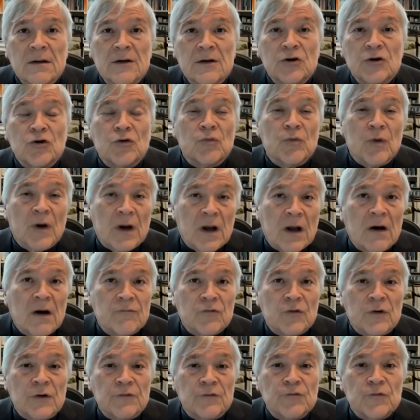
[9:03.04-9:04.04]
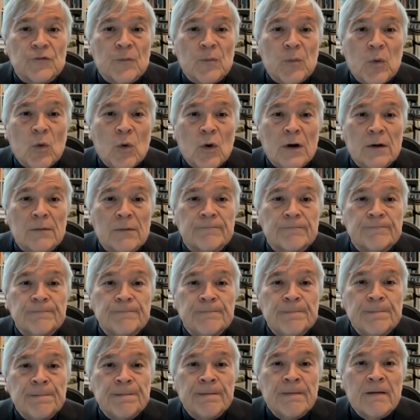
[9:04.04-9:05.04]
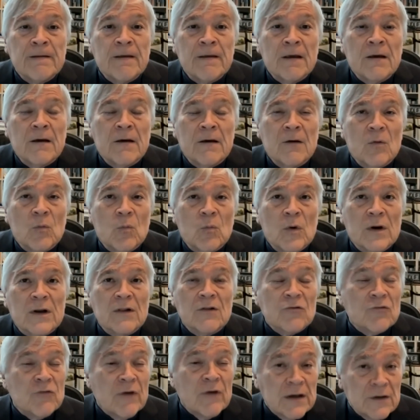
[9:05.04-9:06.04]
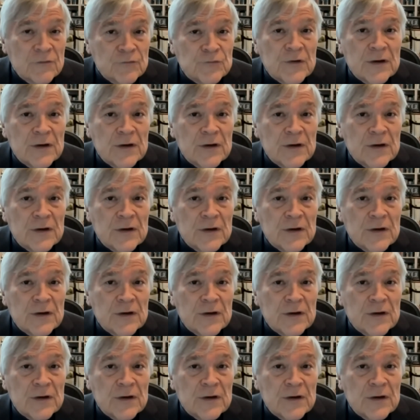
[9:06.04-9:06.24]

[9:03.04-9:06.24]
to recovery support. One of the greatest